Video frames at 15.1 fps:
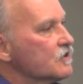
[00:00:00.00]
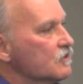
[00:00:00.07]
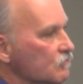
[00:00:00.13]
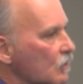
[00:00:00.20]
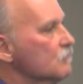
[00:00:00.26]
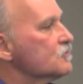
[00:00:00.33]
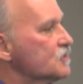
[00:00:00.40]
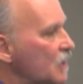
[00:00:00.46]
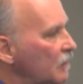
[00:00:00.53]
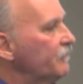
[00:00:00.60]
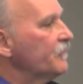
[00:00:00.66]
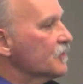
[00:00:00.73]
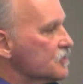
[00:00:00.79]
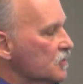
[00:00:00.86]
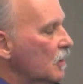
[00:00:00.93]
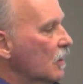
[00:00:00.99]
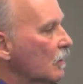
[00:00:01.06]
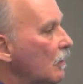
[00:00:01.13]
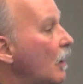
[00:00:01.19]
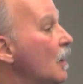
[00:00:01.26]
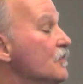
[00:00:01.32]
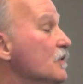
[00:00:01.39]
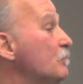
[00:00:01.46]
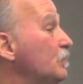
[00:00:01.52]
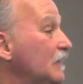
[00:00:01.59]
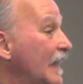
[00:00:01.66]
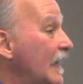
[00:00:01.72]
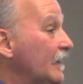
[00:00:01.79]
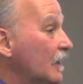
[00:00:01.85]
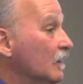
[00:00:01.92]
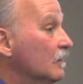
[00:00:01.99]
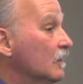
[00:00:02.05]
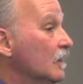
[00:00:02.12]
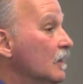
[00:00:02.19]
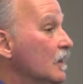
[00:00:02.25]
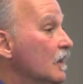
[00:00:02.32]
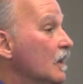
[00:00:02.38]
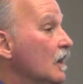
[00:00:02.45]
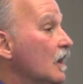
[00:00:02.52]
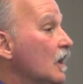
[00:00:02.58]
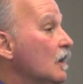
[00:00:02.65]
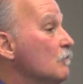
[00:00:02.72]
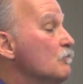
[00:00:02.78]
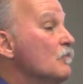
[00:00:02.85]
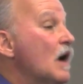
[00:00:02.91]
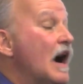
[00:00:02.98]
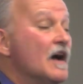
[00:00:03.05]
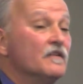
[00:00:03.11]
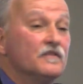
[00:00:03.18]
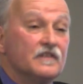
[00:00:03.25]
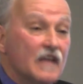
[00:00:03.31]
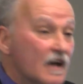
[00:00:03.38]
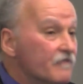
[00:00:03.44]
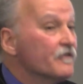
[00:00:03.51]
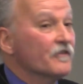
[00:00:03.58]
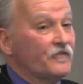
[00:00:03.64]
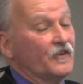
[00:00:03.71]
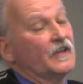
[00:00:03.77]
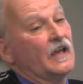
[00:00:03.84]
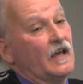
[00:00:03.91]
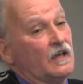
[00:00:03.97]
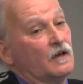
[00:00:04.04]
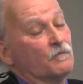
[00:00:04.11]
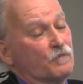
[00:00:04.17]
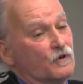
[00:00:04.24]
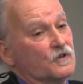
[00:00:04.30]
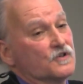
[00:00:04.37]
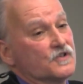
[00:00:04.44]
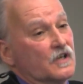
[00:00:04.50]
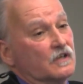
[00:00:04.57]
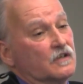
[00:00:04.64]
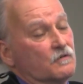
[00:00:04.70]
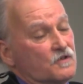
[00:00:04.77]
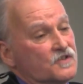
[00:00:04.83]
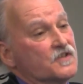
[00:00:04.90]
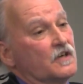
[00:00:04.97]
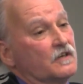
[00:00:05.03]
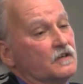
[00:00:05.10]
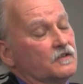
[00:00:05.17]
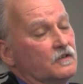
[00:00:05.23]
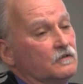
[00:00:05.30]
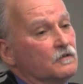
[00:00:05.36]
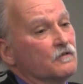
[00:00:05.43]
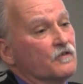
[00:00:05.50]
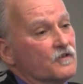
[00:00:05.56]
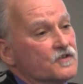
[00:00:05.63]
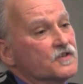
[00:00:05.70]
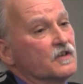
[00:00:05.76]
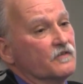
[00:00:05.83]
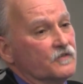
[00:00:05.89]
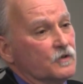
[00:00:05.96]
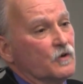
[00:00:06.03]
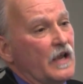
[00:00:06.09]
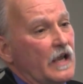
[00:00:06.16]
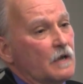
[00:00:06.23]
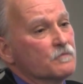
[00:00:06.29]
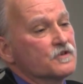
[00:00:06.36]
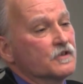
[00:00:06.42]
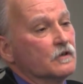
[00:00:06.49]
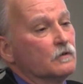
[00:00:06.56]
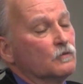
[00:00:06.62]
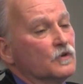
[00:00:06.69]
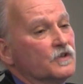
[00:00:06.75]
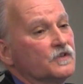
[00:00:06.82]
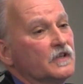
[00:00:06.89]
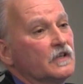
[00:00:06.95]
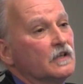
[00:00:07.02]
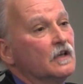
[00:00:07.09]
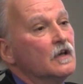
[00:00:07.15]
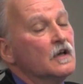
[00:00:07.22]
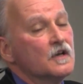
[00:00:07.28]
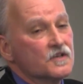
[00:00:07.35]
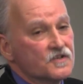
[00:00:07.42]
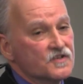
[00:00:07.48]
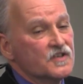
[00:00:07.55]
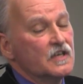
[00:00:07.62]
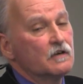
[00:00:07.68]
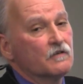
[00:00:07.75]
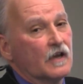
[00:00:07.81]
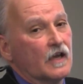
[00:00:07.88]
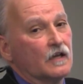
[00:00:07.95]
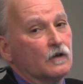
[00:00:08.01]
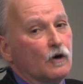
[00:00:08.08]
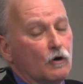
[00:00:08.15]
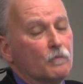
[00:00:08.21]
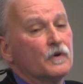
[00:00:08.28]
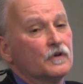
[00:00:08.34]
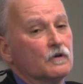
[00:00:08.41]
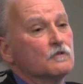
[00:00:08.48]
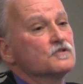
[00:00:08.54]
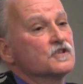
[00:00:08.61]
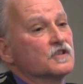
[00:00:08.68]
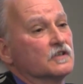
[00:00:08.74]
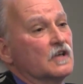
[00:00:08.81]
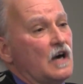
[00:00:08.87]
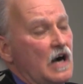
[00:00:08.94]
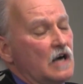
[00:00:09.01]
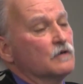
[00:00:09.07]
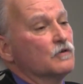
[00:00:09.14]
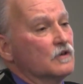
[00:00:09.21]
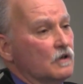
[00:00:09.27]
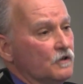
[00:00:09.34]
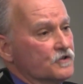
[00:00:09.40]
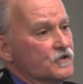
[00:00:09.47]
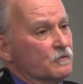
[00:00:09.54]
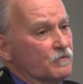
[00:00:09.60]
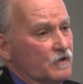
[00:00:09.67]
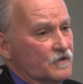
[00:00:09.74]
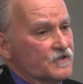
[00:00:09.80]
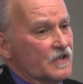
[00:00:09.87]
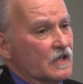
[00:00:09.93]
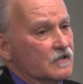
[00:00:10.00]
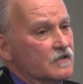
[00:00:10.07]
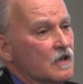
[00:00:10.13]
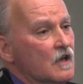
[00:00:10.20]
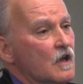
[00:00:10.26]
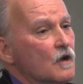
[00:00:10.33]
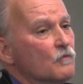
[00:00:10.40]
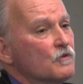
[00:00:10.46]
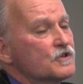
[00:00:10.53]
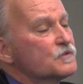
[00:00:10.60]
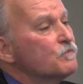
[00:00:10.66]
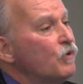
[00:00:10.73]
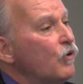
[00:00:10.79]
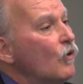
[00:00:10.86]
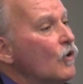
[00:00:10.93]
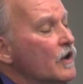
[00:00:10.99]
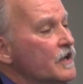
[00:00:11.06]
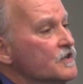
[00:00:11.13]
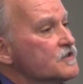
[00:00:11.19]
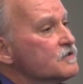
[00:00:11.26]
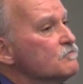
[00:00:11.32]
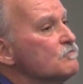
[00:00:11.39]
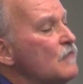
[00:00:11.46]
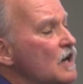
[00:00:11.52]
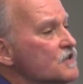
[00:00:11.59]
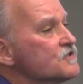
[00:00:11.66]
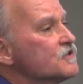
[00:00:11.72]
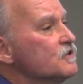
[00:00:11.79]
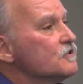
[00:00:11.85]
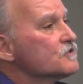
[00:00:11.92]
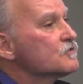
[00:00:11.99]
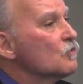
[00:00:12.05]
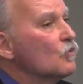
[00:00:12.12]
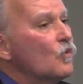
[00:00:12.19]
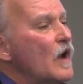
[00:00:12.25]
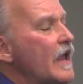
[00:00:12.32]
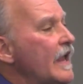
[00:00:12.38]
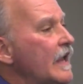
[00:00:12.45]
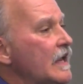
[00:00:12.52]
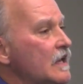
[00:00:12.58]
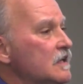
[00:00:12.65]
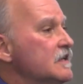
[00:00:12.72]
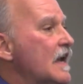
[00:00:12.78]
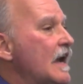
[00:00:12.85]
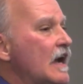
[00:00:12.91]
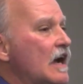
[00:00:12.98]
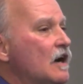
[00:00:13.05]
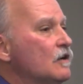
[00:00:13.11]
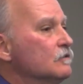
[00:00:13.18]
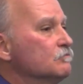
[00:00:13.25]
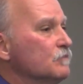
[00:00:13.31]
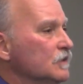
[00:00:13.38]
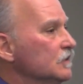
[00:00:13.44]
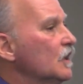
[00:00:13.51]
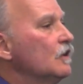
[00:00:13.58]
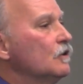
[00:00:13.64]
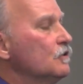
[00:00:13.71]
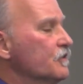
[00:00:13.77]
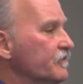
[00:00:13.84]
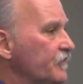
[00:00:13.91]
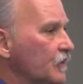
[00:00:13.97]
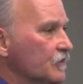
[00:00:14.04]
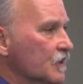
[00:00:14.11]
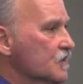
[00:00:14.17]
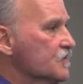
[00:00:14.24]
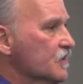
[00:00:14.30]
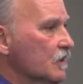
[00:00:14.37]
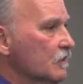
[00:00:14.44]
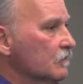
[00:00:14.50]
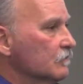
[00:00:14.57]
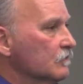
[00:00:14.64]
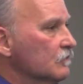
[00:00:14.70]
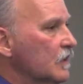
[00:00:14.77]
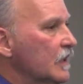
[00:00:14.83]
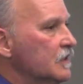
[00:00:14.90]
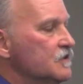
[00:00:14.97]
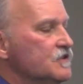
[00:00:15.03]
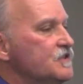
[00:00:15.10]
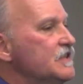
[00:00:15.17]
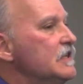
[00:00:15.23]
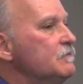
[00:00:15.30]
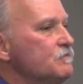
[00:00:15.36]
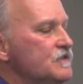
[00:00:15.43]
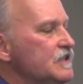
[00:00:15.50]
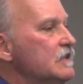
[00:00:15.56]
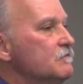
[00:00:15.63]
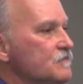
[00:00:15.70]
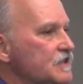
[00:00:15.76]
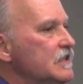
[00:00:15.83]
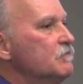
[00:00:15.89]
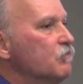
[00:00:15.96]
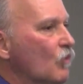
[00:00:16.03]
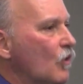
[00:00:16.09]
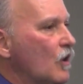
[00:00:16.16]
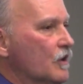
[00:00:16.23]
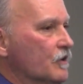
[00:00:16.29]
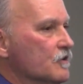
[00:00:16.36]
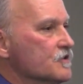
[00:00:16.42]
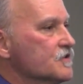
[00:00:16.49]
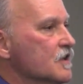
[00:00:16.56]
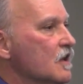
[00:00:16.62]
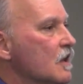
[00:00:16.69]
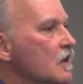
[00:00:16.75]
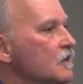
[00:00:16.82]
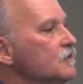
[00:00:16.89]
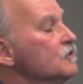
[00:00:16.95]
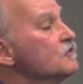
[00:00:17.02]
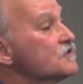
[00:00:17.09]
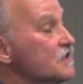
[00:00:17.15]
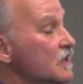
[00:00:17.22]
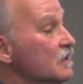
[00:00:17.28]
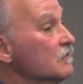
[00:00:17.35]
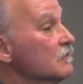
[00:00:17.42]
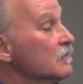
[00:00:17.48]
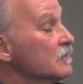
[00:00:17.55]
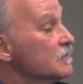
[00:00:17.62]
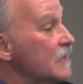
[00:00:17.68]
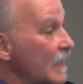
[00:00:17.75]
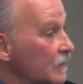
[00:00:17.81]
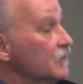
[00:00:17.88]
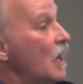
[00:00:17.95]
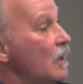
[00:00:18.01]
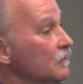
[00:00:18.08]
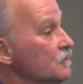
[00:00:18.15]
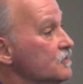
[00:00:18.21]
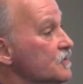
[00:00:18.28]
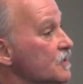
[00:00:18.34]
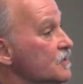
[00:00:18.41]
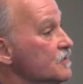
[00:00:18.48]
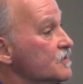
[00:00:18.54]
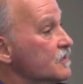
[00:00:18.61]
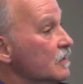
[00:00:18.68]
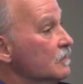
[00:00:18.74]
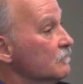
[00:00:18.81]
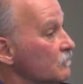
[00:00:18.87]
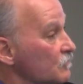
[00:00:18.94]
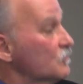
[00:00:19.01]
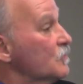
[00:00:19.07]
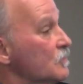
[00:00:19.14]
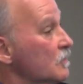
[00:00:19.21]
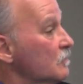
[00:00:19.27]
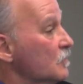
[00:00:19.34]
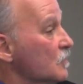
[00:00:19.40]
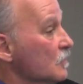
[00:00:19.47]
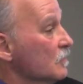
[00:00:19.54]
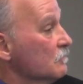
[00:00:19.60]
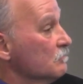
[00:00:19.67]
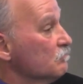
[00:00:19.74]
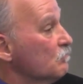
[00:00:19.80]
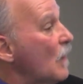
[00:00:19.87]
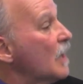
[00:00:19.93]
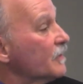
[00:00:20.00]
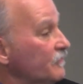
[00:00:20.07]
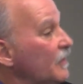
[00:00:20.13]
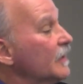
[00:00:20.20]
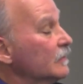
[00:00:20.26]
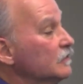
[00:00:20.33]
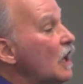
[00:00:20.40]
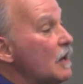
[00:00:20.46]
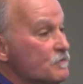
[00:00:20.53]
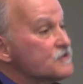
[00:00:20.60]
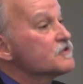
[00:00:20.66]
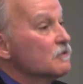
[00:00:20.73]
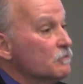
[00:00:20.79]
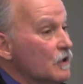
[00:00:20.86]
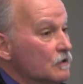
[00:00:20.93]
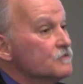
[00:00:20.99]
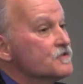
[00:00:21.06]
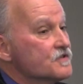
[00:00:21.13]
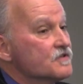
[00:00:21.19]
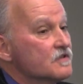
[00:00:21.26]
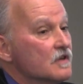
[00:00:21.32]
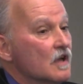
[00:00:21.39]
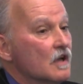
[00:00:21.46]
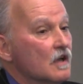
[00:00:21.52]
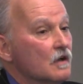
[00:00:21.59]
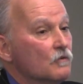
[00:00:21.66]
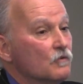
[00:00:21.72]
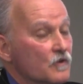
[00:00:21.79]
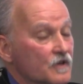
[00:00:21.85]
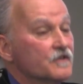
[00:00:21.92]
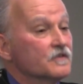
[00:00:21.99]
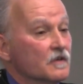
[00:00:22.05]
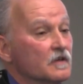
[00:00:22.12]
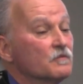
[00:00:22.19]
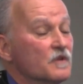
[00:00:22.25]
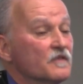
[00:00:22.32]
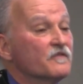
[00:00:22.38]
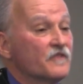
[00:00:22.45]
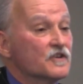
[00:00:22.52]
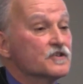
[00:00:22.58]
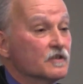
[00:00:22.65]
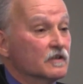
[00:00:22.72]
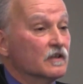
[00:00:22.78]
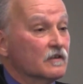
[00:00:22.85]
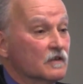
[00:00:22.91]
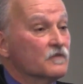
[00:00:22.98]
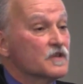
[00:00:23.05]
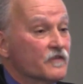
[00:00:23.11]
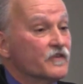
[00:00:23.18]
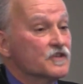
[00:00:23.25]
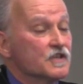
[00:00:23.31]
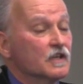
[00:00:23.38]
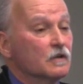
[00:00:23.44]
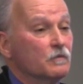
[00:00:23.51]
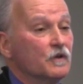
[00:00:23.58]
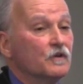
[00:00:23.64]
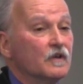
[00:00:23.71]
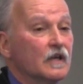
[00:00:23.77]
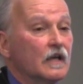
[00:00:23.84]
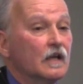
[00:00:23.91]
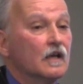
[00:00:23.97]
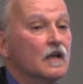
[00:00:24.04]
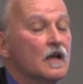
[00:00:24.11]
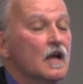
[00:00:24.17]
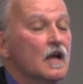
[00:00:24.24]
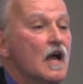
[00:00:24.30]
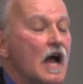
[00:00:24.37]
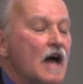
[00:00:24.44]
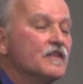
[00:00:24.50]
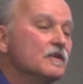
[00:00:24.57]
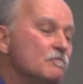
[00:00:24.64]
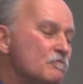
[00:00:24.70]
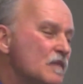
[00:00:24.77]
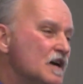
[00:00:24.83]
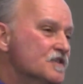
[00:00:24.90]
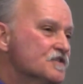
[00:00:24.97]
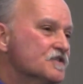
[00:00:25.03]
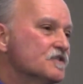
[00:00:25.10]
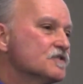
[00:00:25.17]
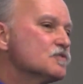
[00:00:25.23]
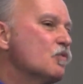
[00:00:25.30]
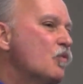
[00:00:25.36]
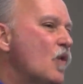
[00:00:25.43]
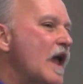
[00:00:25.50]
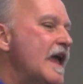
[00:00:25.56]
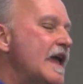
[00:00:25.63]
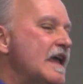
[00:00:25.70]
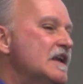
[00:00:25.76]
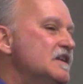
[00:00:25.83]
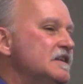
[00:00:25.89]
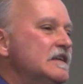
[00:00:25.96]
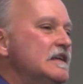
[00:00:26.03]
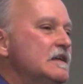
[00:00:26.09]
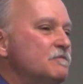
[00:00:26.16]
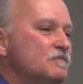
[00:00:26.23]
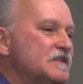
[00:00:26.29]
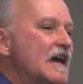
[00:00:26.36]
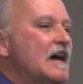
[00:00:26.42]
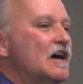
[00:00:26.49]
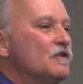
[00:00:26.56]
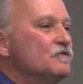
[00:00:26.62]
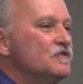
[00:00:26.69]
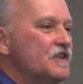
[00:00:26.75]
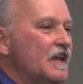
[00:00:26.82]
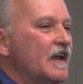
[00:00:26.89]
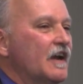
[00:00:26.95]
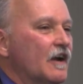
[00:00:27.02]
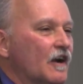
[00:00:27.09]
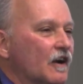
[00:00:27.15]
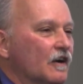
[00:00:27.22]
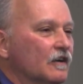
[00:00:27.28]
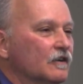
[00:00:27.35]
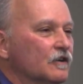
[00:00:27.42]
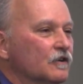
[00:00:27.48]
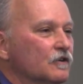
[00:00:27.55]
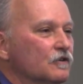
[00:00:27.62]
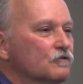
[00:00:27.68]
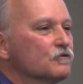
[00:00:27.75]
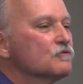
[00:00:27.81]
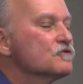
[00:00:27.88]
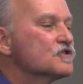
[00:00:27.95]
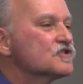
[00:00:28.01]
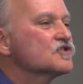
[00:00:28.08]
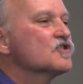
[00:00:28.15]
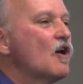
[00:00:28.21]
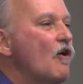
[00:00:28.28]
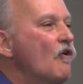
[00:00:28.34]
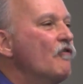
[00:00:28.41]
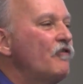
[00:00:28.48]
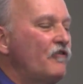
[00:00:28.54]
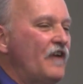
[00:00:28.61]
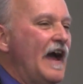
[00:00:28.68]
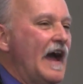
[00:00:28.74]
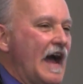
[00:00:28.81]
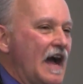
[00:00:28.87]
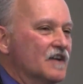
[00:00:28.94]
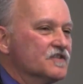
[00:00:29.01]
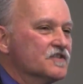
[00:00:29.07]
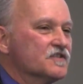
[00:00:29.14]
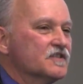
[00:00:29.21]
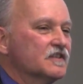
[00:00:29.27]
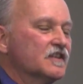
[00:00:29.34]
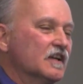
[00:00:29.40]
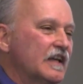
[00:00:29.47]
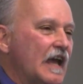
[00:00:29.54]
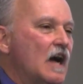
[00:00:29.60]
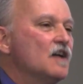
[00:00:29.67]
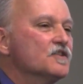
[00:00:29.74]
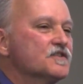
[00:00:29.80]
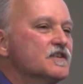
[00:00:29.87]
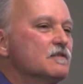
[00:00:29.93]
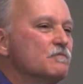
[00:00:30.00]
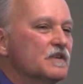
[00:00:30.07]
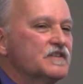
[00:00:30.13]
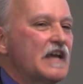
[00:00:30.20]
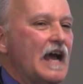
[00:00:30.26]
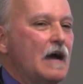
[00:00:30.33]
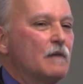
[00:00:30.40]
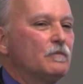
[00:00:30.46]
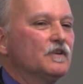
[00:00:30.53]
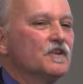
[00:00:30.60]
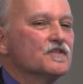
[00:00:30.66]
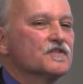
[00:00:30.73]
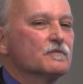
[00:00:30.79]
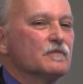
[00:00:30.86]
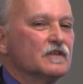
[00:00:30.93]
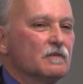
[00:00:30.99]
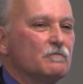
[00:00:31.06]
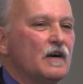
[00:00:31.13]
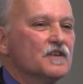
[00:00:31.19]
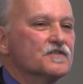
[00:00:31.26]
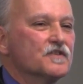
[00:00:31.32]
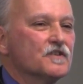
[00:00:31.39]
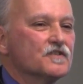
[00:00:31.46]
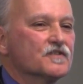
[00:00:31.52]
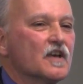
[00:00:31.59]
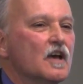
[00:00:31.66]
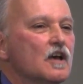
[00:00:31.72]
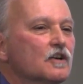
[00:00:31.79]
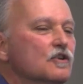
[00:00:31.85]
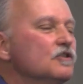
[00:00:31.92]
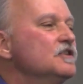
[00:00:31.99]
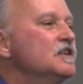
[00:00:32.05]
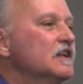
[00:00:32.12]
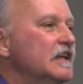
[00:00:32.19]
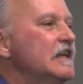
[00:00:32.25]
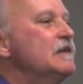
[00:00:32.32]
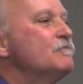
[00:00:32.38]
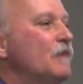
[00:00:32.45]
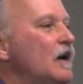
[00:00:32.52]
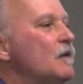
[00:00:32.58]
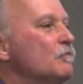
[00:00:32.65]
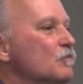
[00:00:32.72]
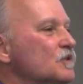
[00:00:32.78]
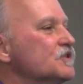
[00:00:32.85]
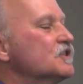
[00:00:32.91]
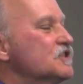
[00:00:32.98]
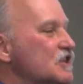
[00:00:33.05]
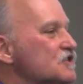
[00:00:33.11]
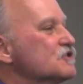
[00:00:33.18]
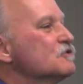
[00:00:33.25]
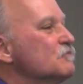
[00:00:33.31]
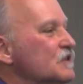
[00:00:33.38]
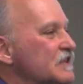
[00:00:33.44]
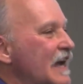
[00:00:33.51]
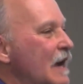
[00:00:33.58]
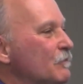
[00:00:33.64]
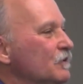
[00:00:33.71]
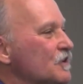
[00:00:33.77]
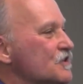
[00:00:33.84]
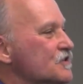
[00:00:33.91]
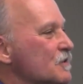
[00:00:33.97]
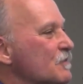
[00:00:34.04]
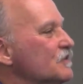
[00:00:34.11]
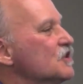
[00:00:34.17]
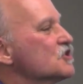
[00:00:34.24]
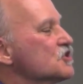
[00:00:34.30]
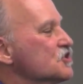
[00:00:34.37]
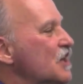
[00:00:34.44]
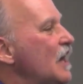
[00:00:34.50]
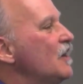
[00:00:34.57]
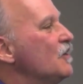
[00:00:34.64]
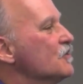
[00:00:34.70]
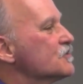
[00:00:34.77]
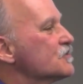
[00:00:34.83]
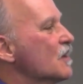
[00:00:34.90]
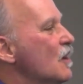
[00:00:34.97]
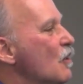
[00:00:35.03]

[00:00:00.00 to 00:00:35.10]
to grow shellfish are on the planet. Um, I'll never forget a project that was done at the University of New Hampshire with the Sea Grant Open Ocean Aquaculture Project, which poised mussels way down below the photic zone in deep, deep, deep waters using technologies that we were modifying lobster boats with, with fishing, with the fishing community. And the mussels way deep down there grew so fast that the calcium metabolism in the mussels couldn't keep up with the tissue metabolism and the shells